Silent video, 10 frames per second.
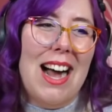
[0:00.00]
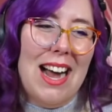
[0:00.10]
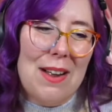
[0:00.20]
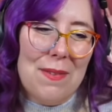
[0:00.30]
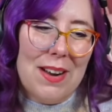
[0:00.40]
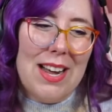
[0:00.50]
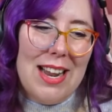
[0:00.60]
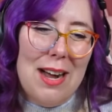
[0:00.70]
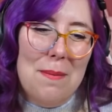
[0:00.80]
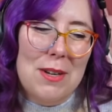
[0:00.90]
I
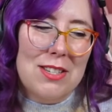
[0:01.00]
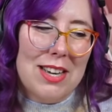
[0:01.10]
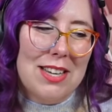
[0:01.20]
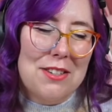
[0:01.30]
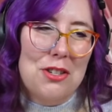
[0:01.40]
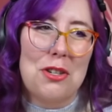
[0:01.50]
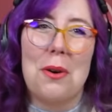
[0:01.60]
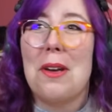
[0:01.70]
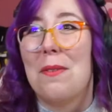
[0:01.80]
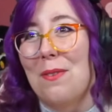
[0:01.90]
forgot how much I enjoy